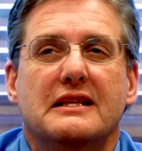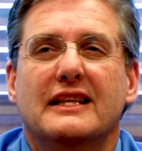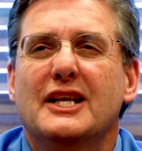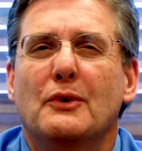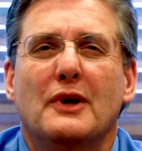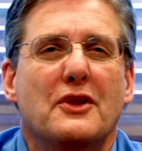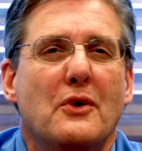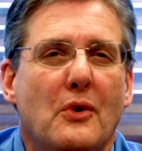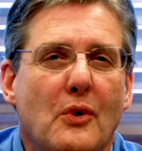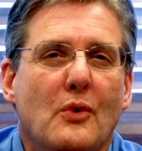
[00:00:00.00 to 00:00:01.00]
Literally, the
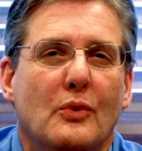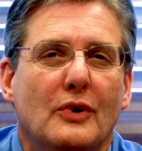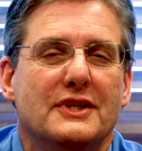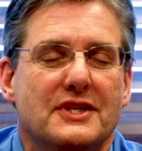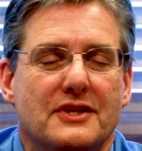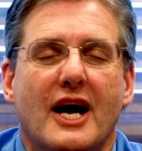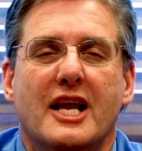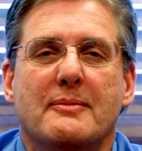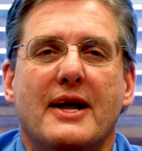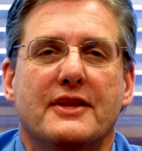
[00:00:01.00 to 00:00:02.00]
whole world is
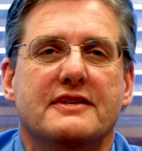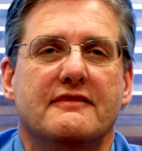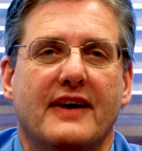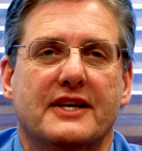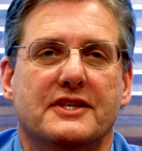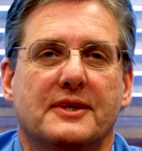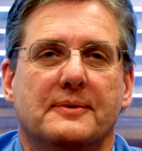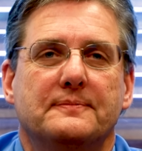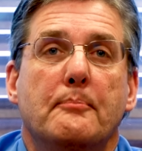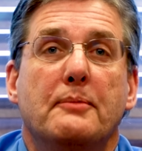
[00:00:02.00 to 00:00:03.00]
talking about this infection.
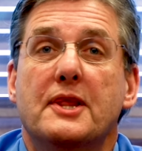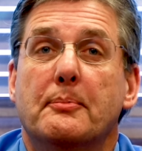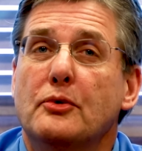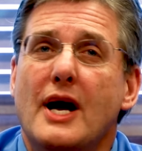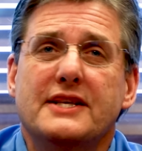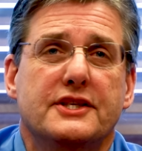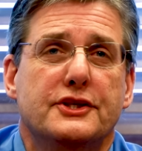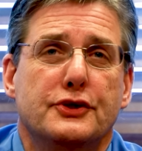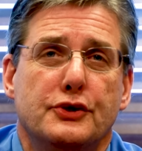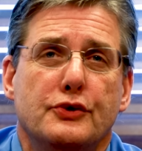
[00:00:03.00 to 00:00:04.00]
But the
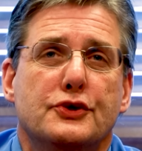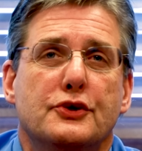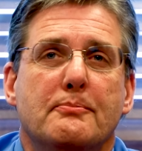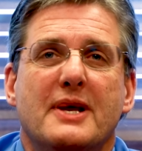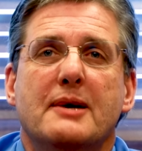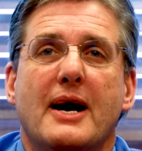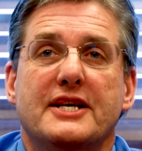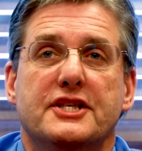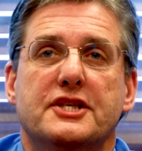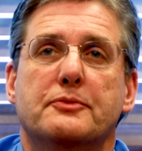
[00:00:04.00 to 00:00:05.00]
processes used to
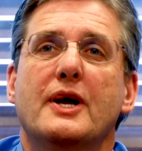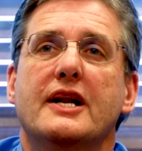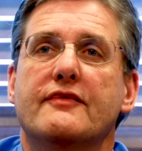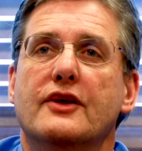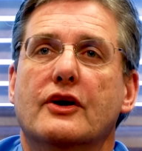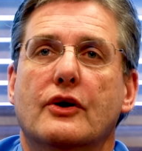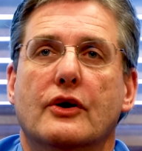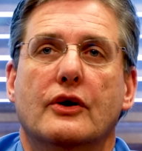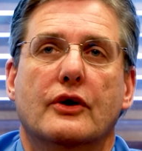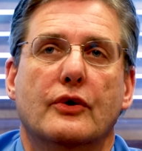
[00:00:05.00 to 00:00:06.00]
minimize the spread of the
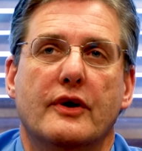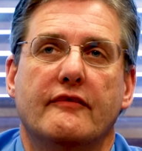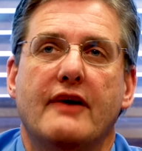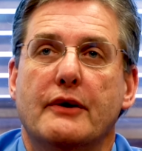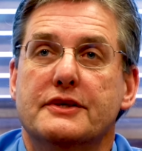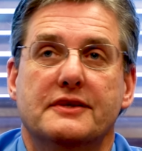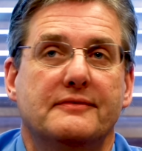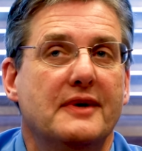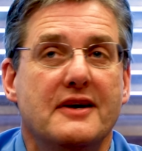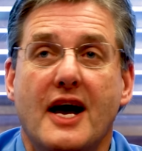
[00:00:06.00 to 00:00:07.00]
coronavirus
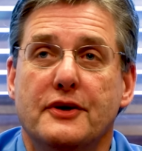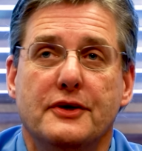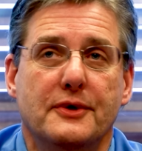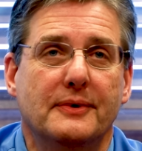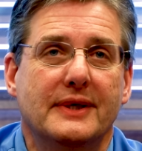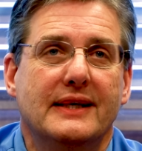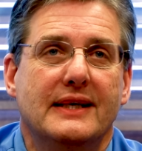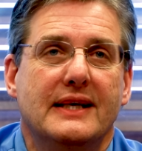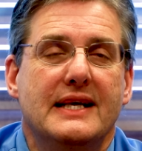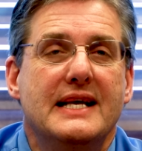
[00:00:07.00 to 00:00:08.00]
are not new.
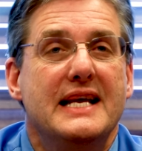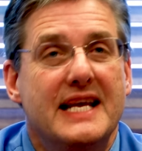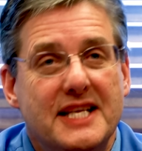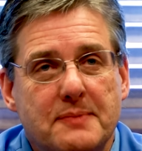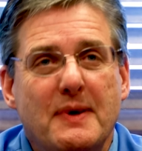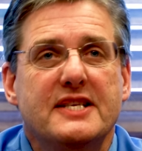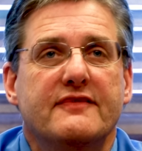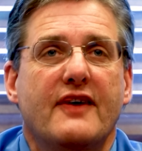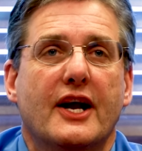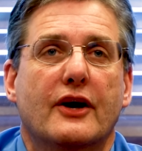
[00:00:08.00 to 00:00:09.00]
In
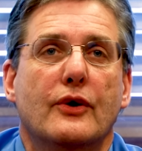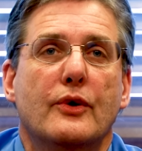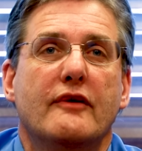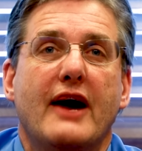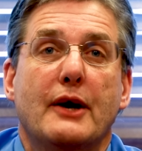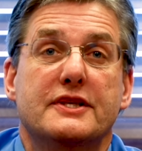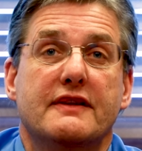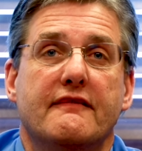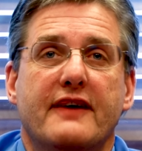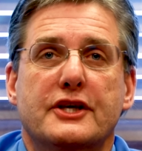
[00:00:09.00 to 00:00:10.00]
specifying coronavirus
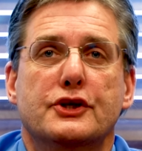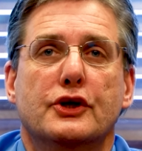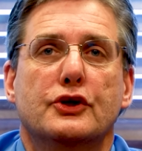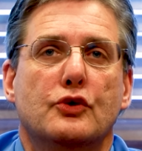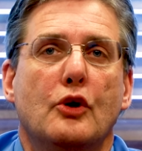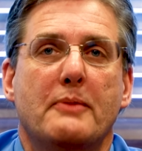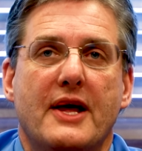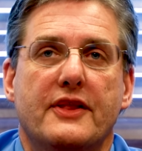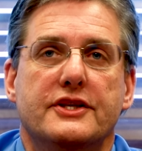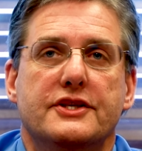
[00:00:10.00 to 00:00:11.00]
infection control
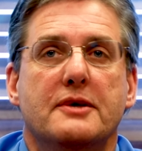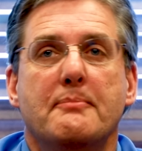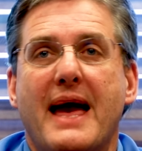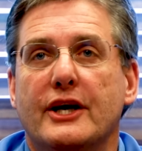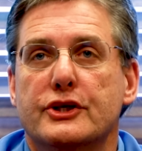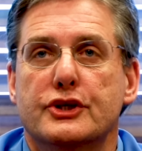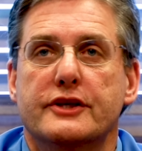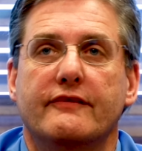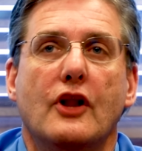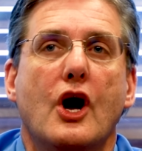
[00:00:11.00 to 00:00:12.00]
methods to managers
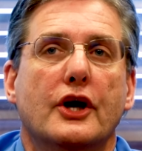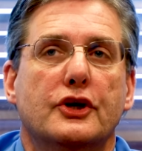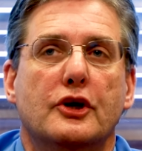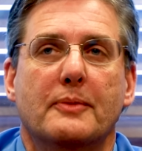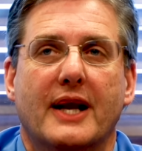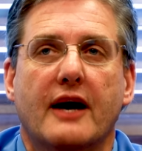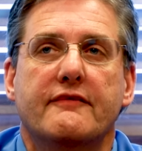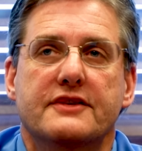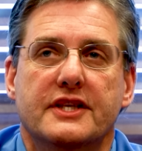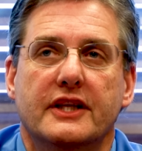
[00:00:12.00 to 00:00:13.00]
of long-term care
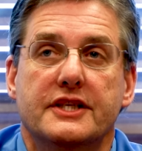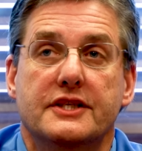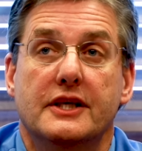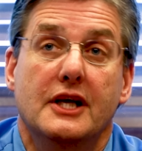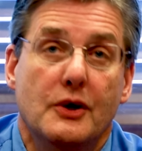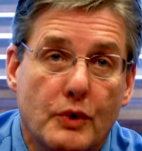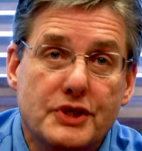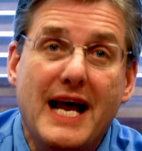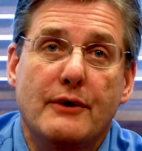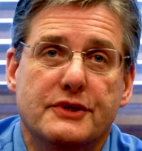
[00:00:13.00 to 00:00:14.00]
facilities,
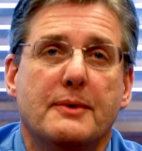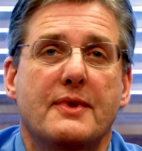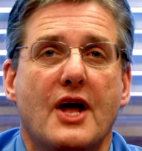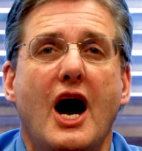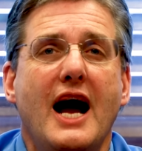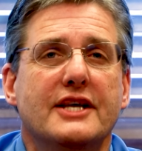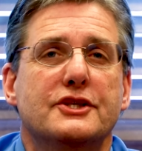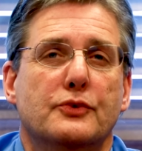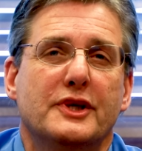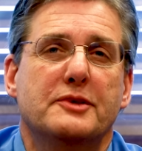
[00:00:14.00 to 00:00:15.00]
which house some of the
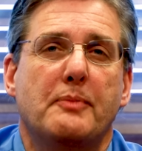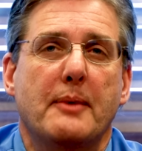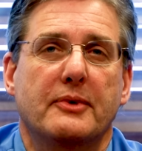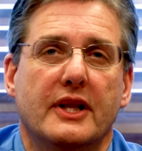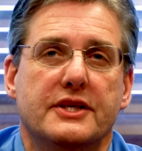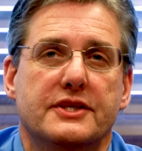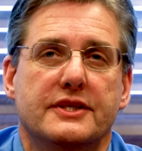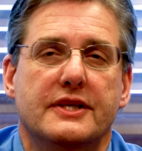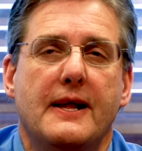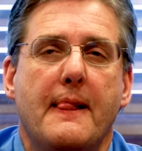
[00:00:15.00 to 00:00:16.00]
highest risk
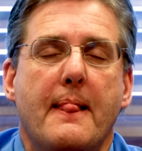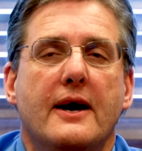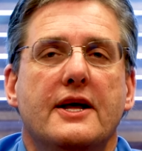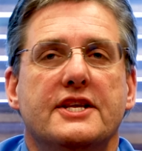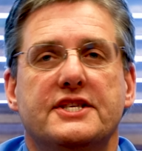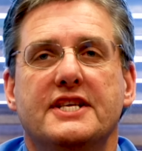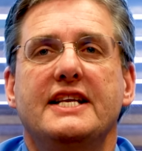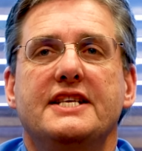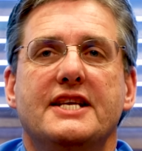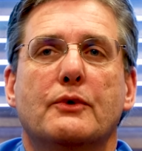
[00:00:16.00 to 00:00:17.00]
populations, the
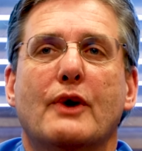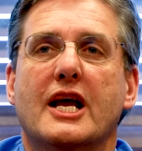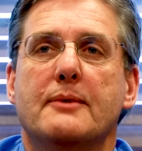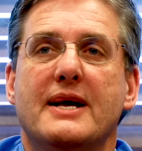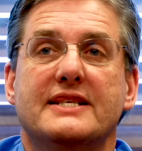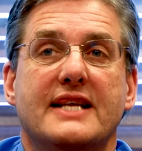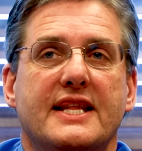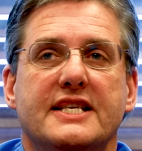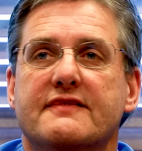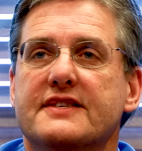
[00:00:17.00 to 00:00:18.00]
CDC recommends that
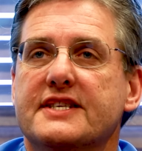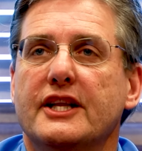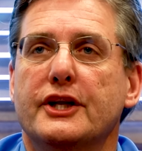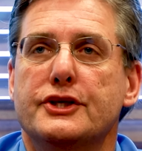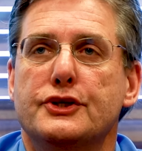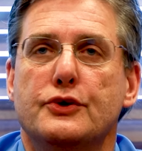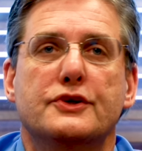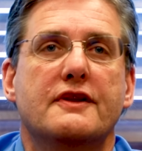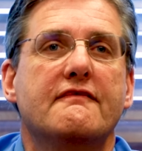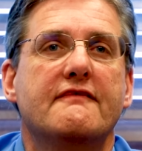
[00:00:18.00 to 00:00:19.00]
these facilities
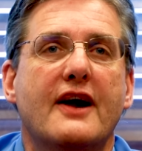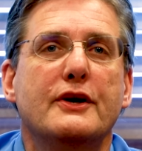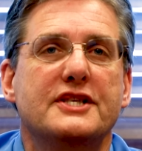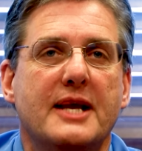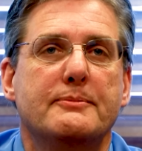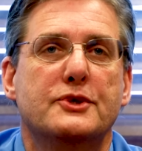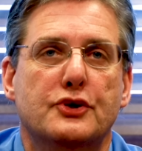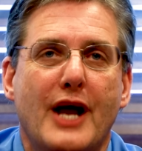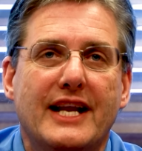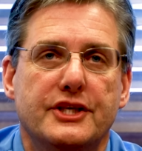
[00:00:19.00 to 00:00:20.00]
use the very same
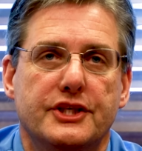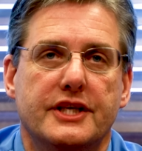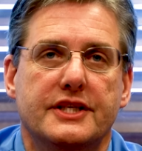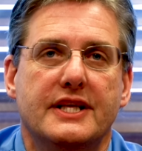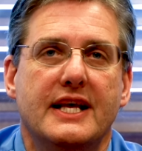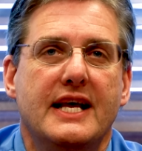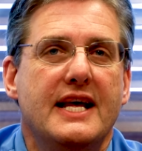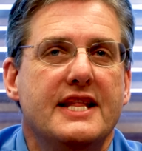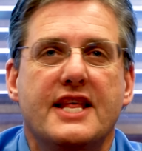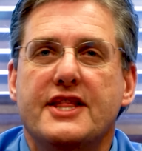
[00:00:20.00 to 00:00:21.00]
strategies
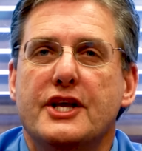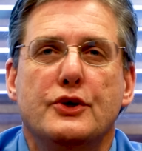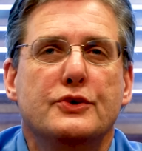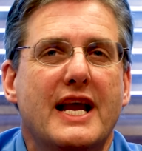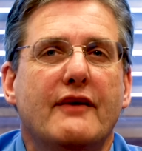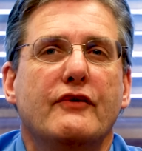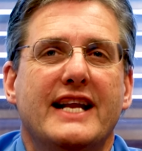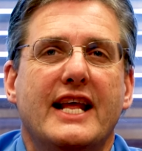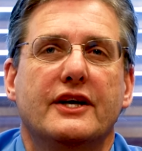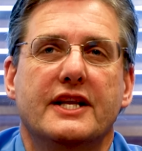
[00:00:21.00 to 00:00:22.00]
that they use every
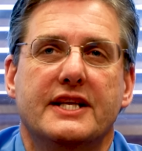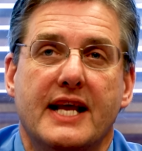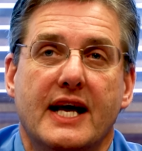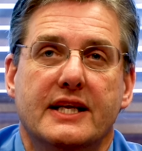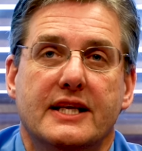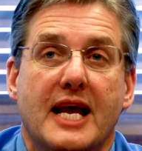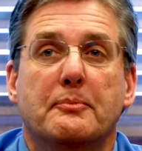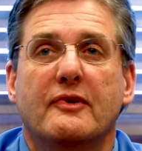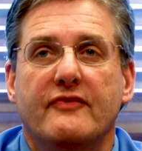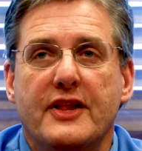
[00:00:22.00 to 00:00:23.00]
day to detect and
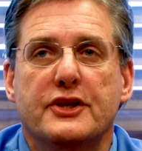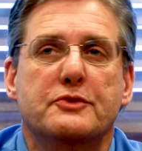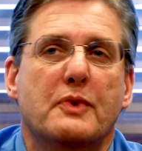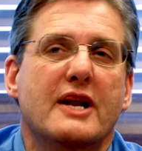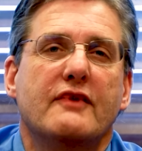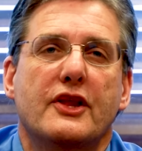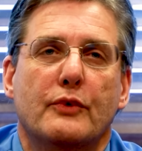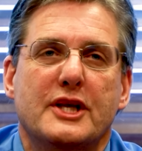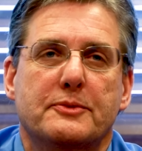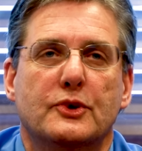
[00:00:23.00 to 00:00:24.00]
prevent the spread of other
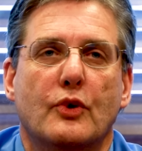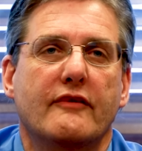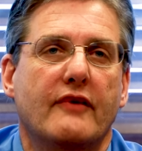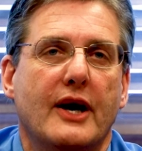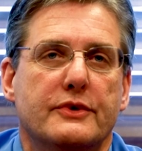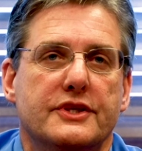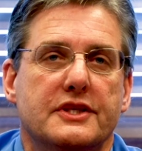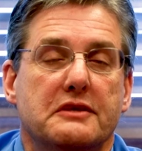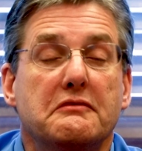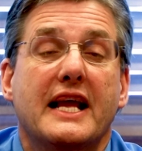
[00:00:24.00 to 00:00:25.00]
respiratory
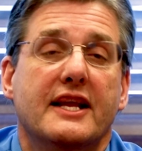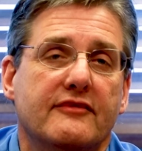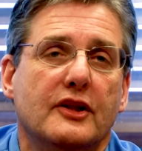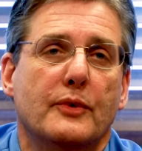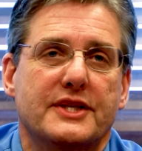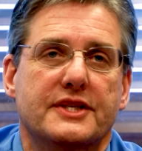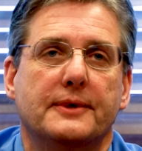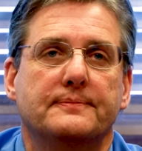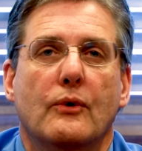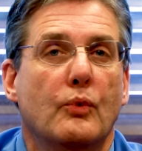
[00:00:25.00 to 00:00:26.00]
viruses, like
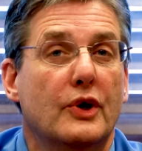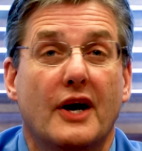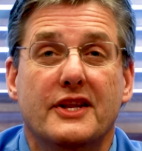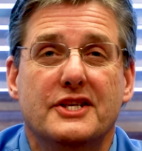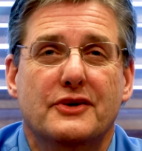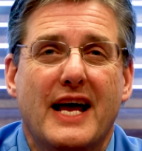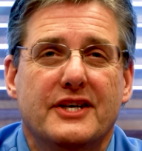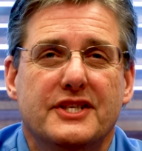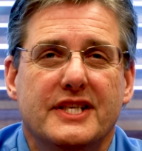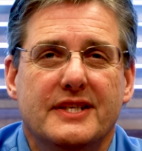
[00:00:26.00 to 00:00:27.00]
influenza. What are these
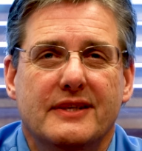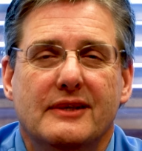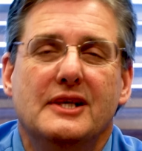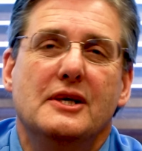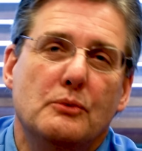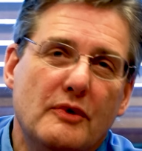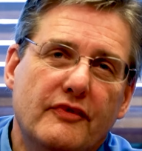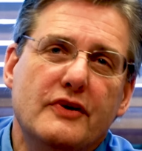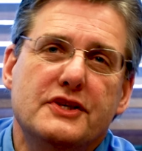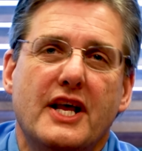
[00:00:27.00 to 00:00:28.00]
strategies? Well,
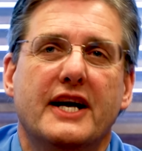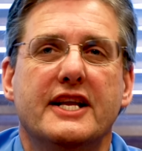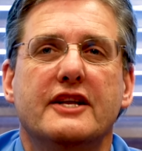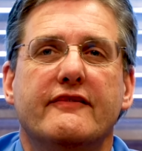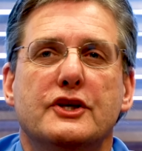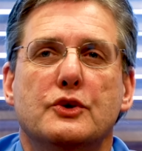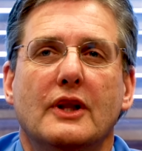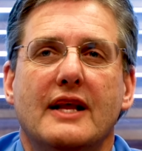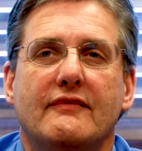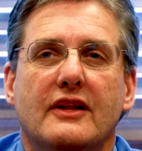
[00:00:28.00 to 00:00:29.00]
first, on an individual
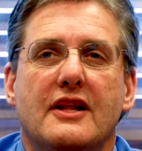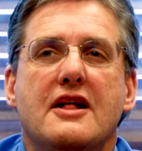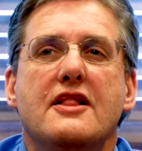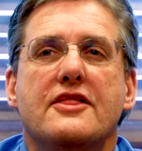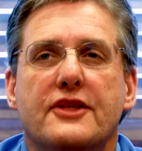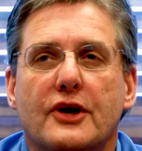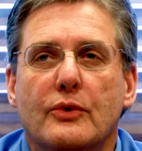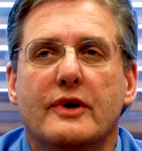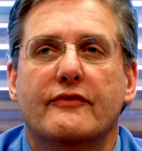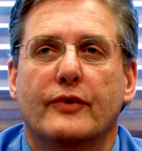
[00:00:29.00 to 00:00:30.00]
level,
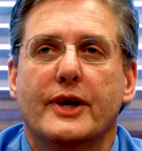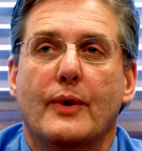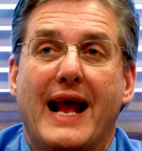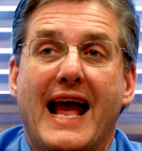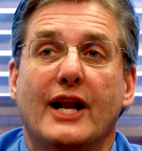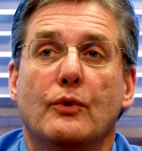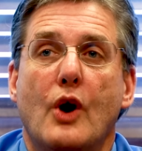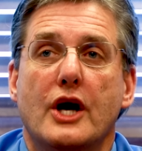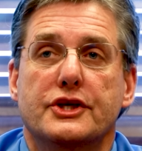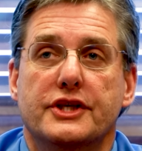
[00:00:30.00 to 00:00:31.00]
thorough and frequent hand
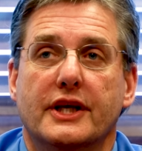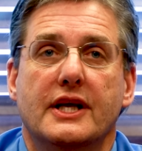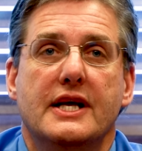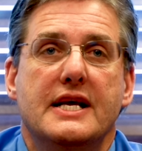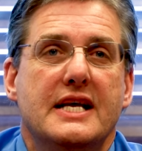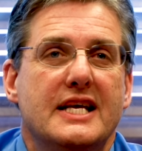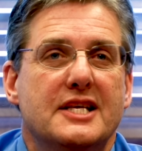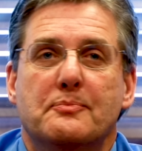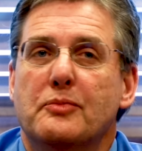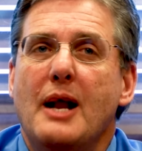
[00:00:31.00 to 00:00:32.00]
washing
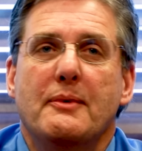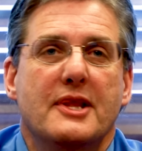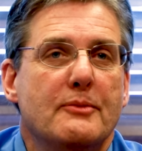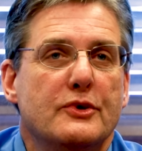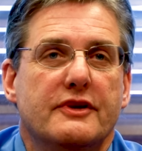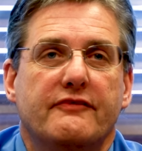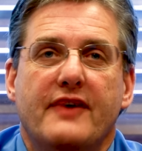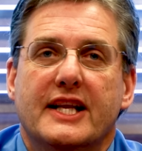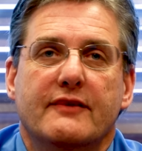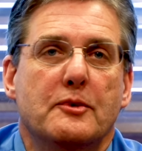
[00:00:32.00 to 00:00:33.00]
is probably the most
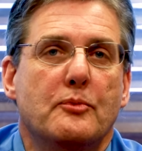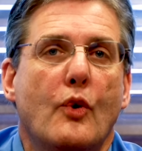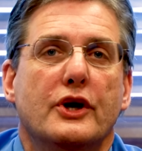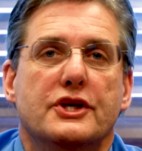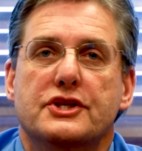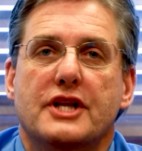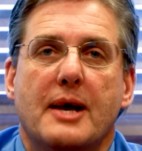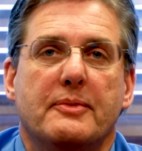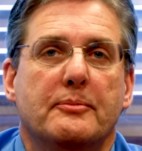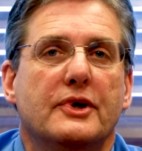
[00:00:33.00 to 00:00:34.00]
effective and important
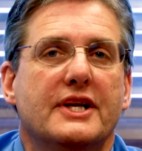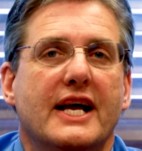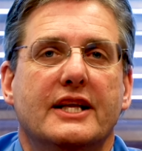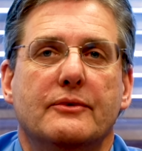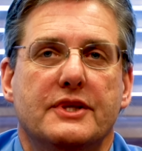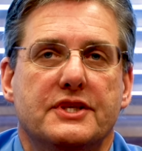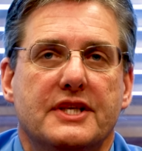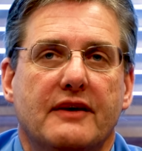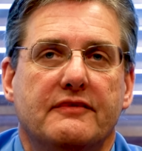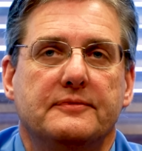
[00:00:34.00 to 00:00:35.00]
step in protecting
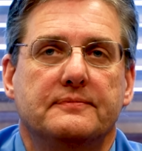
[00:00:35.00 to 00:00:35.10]
oneself.